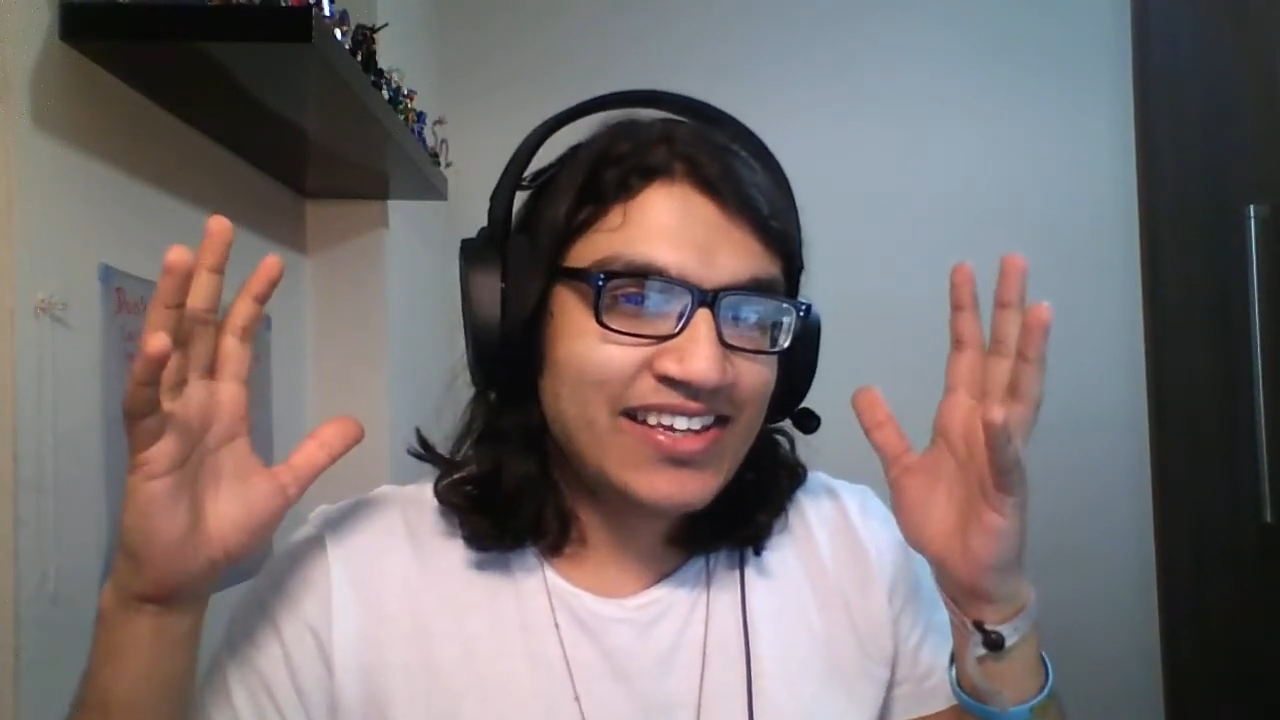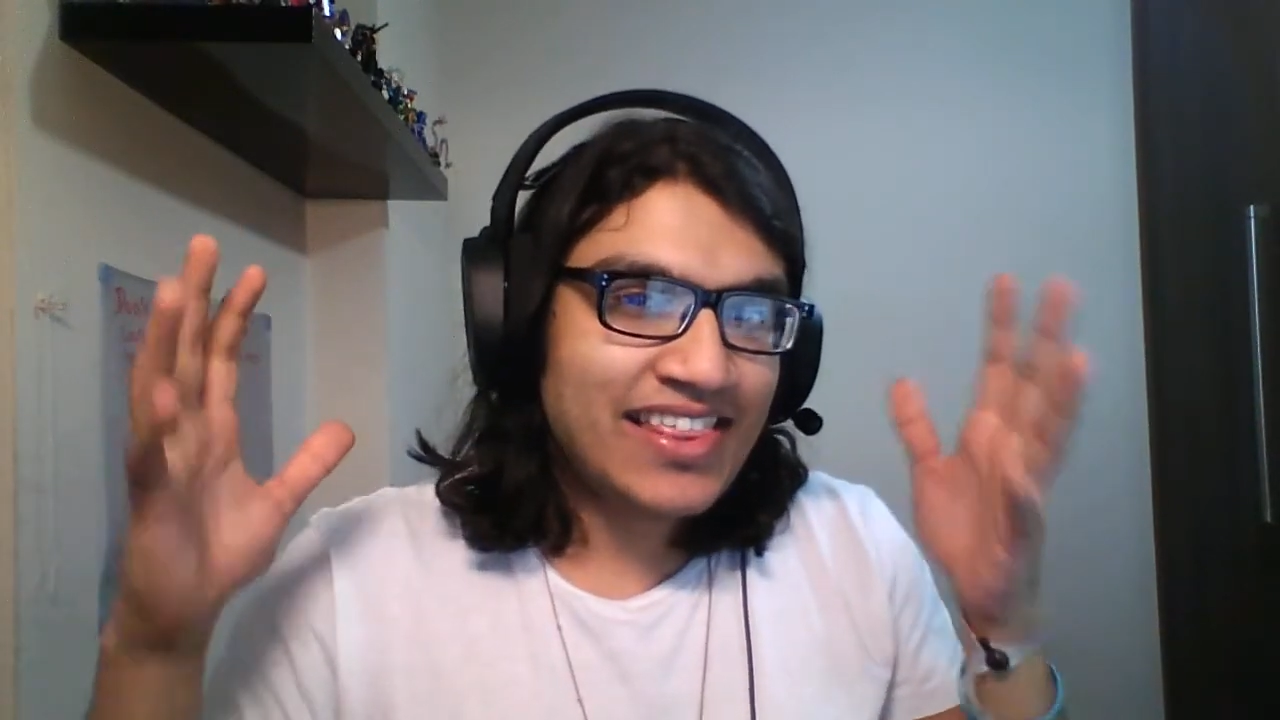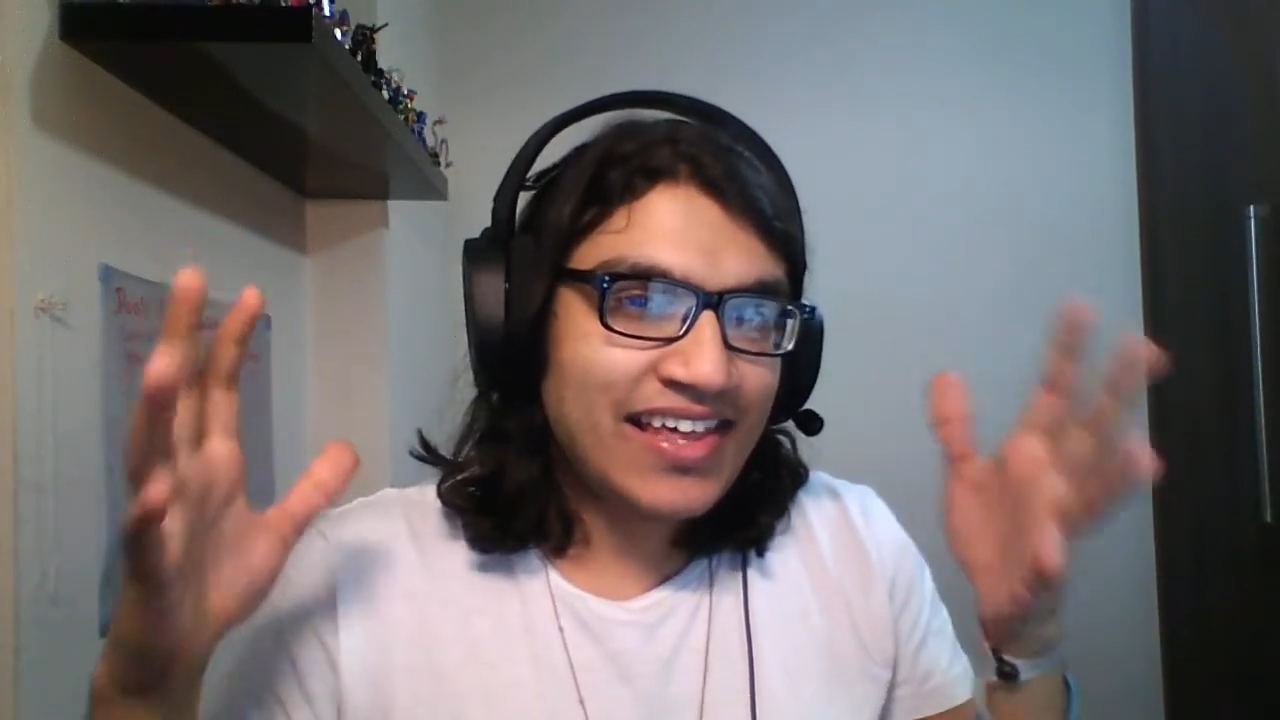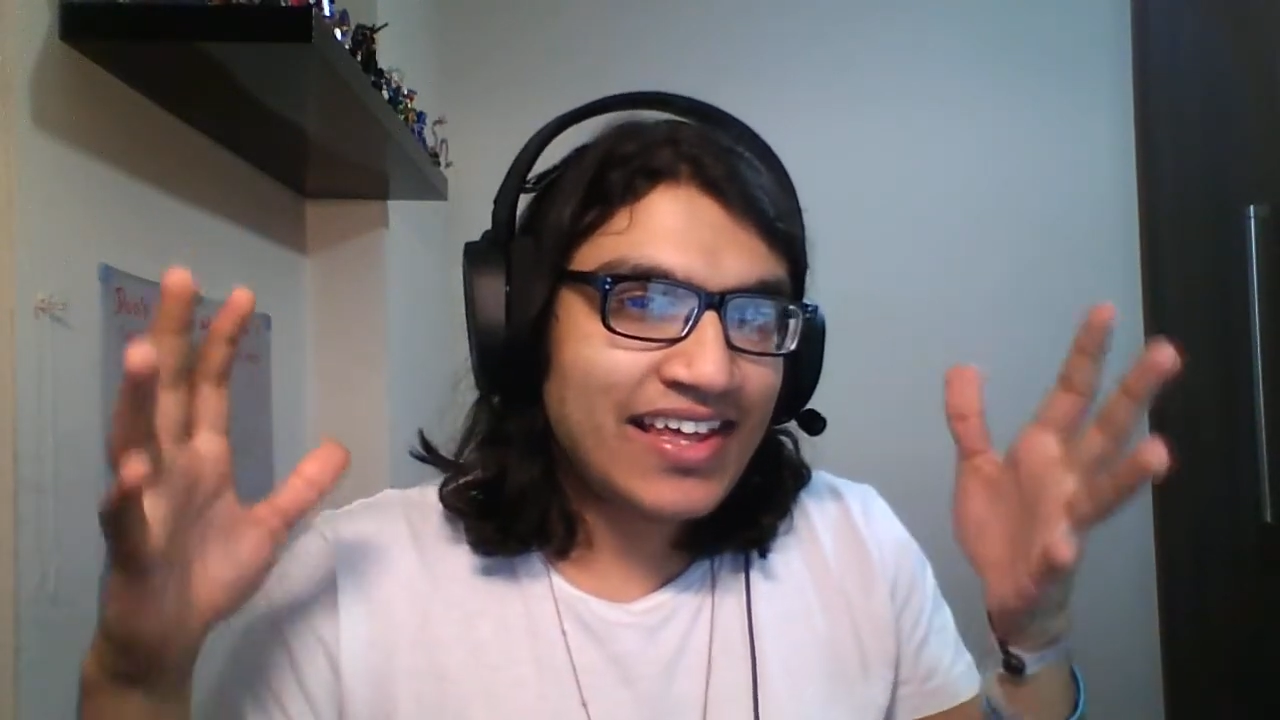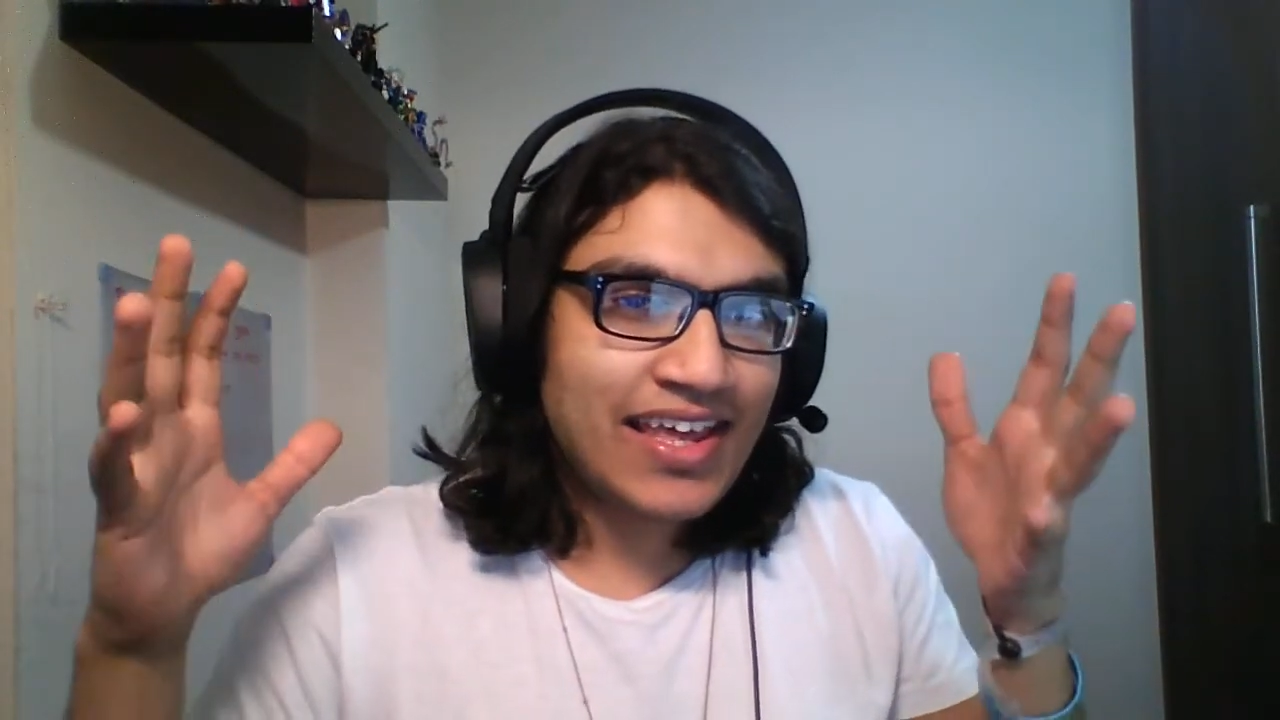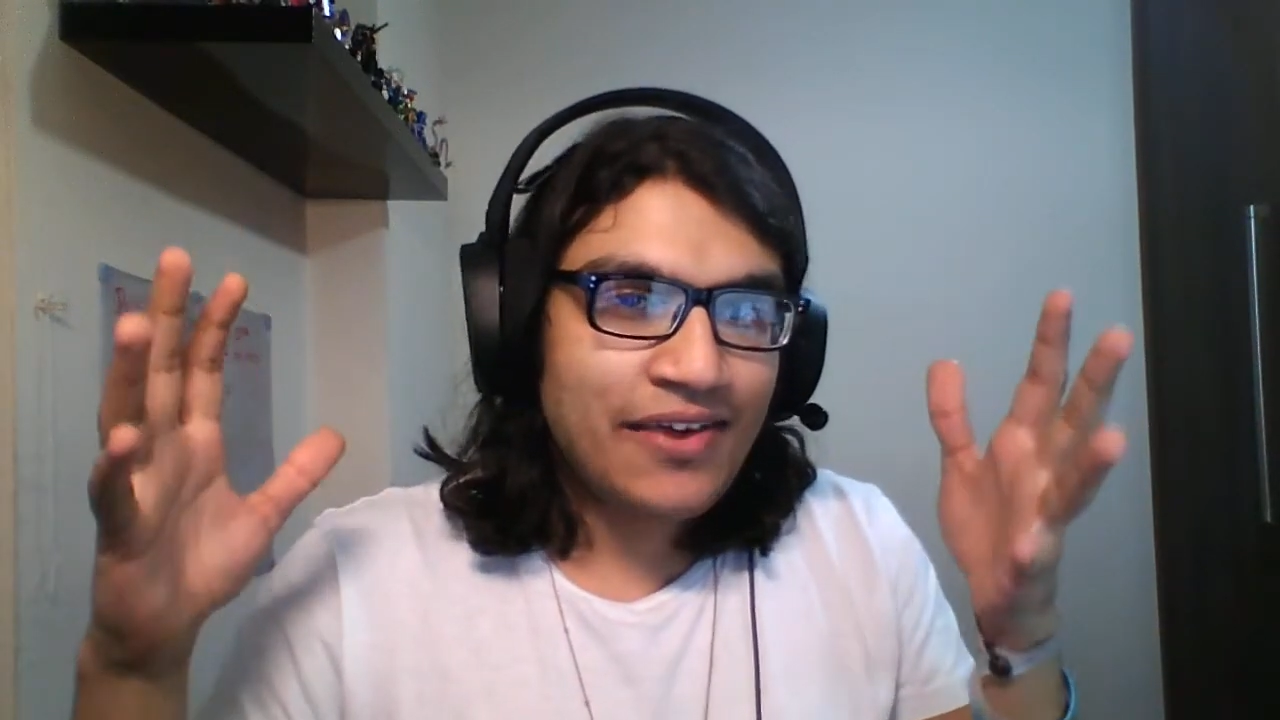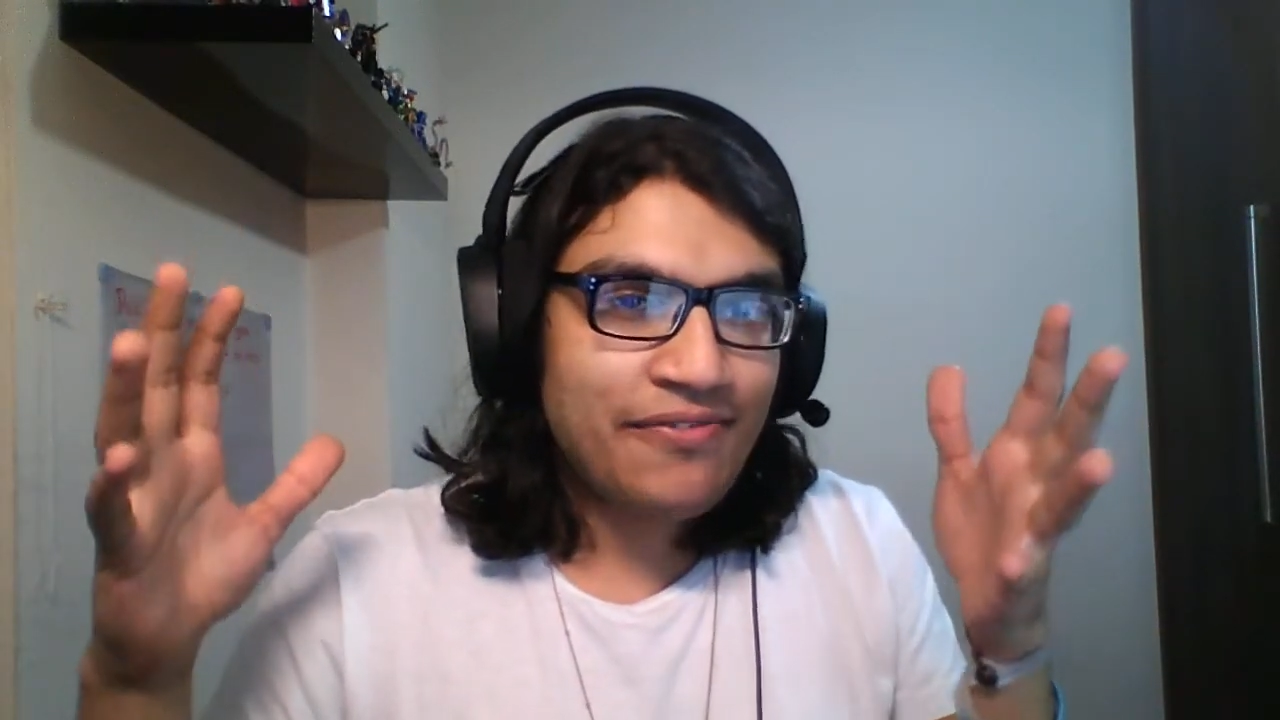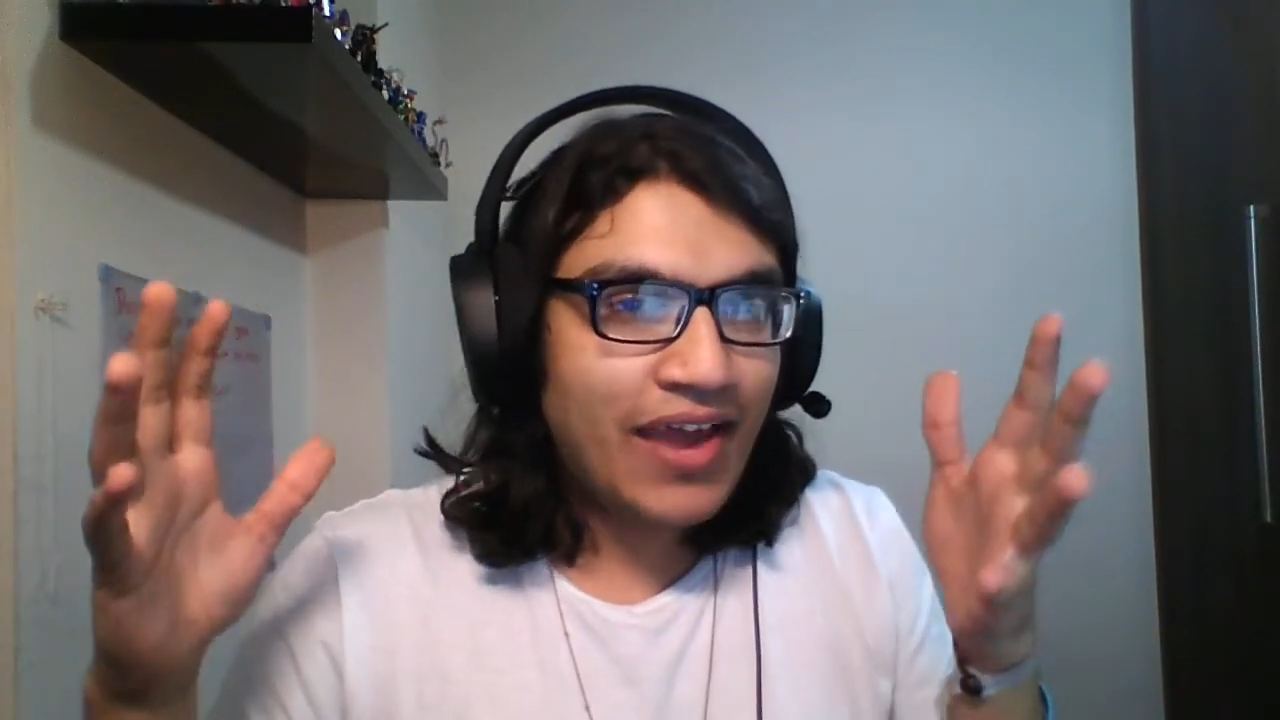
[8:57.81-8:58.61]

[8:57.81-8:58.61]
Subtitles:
think if